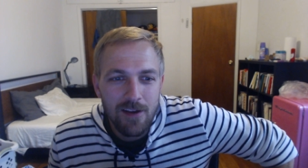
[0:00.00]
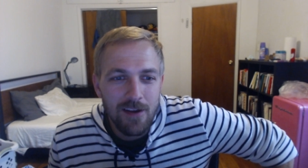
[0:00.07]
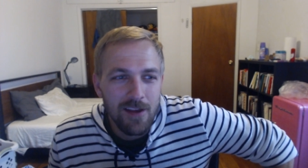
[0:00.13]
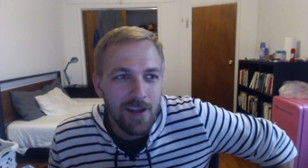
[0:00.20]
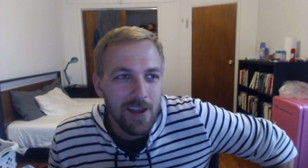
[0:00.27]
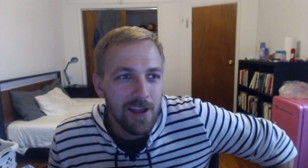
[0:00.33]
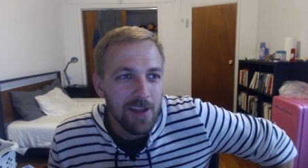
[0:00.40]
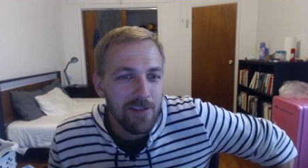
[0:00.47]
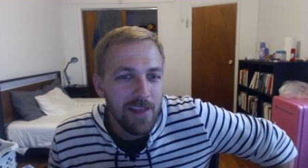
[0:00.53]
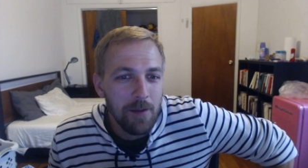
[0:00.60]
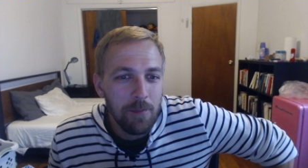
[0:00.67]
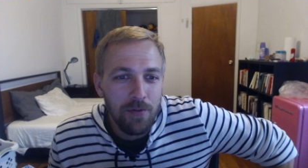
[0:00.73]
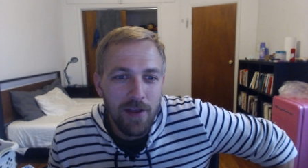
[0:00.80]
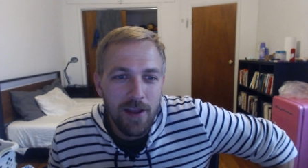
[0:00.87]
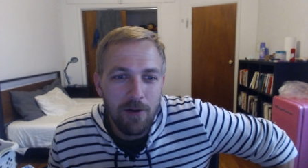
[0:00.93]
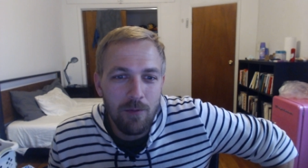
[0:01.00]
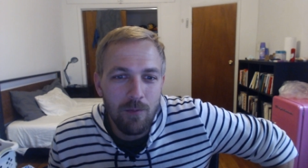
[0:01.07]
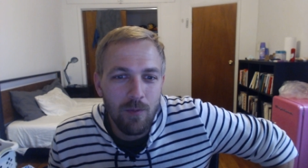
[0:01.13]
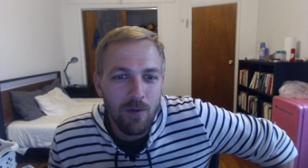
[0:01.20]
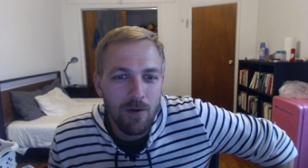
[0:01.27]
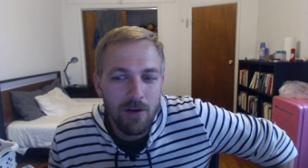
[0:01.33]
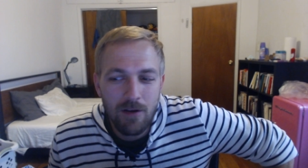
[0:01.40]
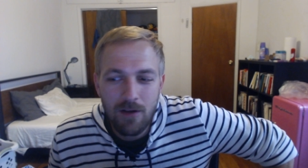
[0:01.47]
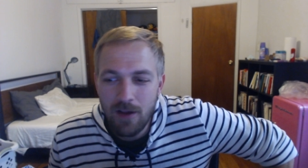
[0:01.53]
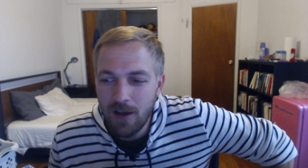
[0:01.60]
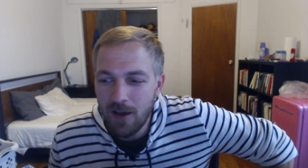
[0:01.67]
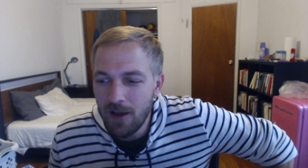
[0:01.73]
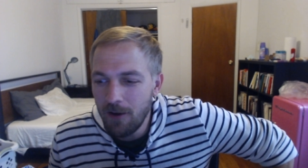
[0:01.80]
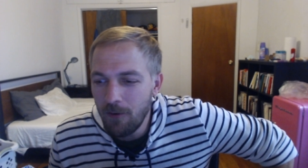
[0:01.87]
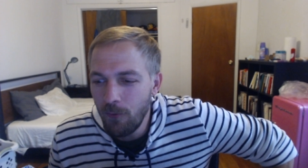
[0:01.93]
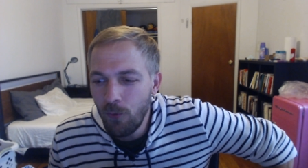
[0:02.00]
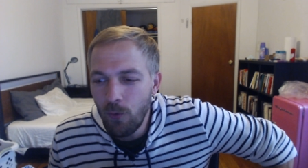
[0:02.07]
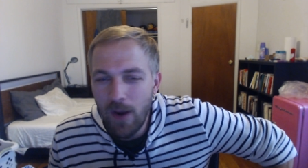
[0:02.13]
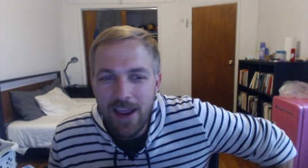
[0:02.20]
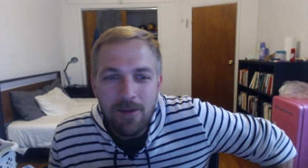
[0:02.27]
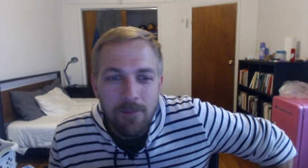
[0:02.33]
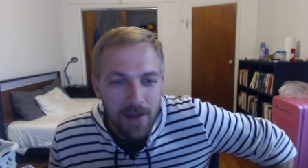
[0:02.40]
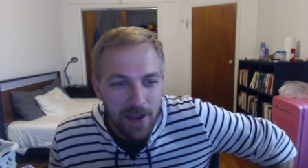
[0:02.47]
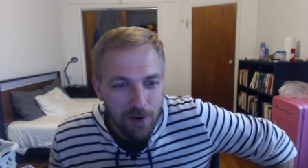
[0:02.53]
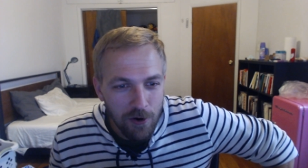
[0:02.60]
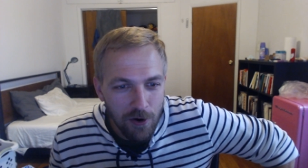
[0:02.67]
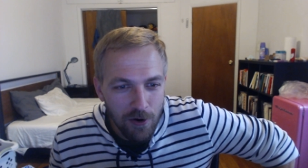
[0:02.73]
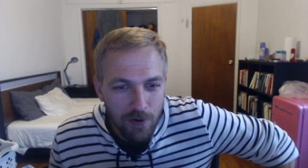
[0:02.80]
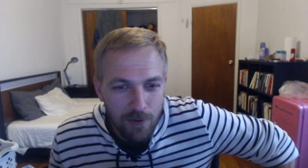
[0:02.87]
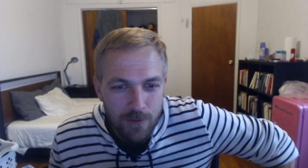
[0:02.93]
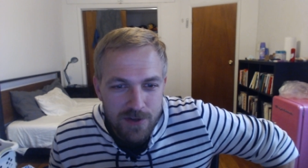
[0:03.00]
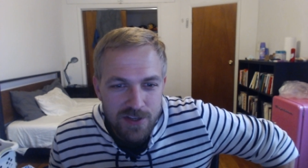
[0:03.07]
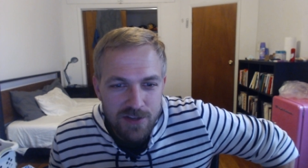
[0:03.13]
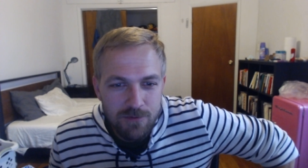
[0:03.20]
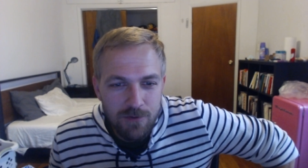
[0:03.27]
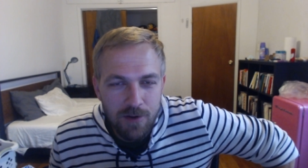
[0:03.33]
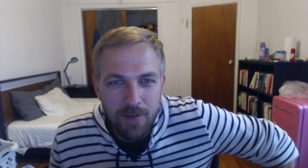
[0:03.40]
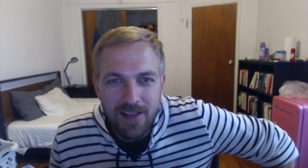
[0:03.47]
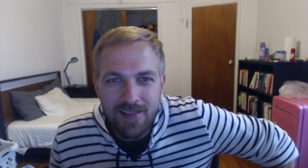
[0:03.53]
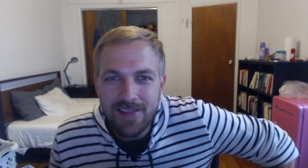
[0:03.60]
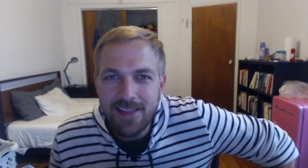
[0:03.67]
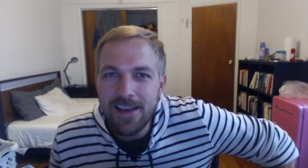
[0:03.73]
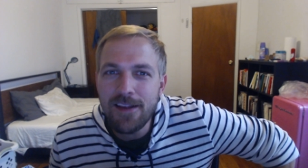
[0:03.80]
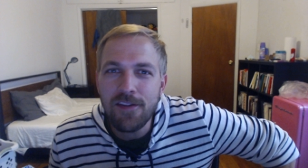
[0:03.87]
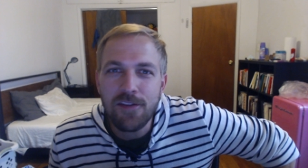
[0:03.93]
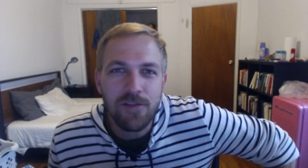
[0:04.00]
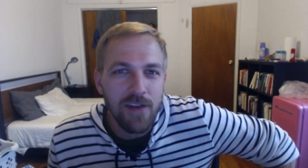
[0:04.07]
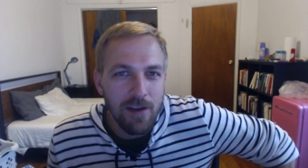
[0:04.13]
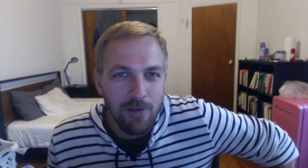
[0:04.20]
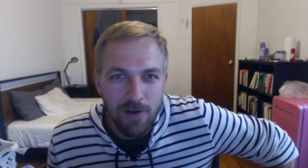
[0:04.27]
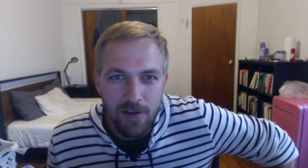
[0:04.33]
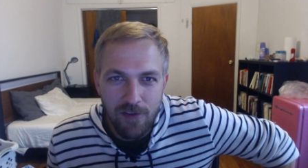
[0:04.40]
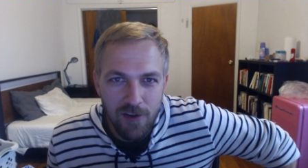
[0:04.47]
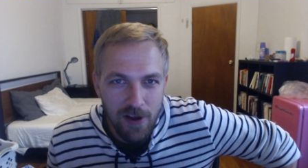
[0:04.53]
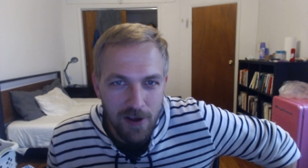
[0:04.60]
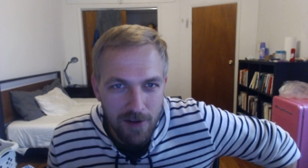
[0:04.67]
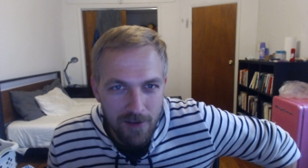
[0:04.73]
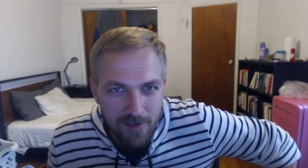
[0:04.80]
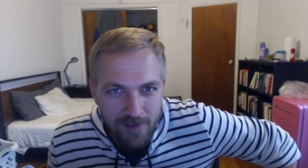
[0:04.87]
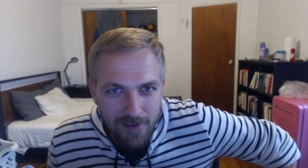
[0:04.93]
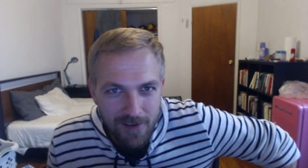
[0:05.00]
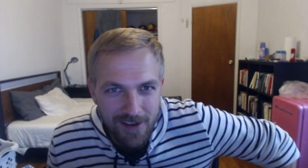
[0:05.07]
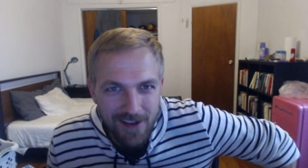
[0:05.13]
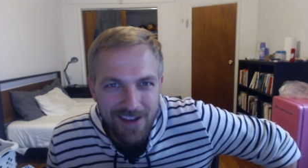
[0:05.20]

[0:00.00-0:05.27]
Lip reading: And they played Waymaker, which is one of my least favorite songs